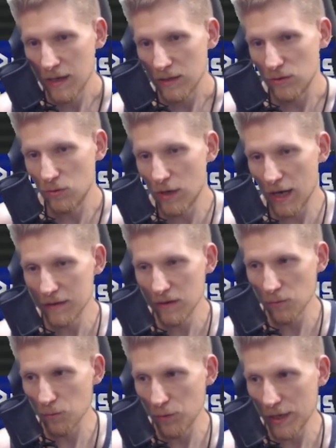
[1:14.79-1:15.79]
You got the
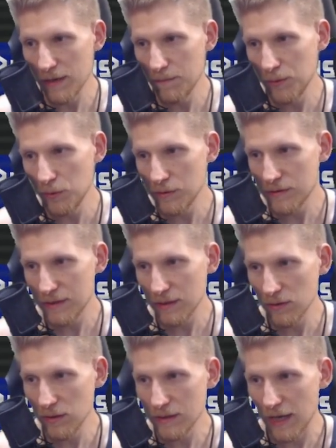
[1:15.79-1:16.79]
reboot
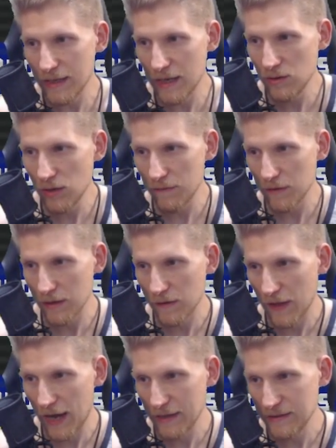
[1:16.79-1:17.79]
series, and then you have the
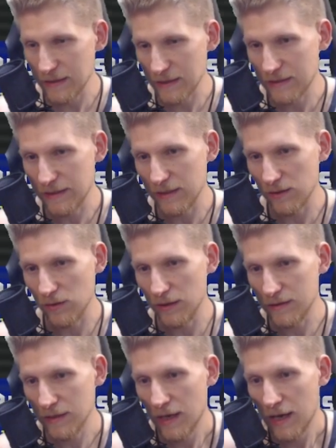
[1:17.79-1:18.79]
classic series,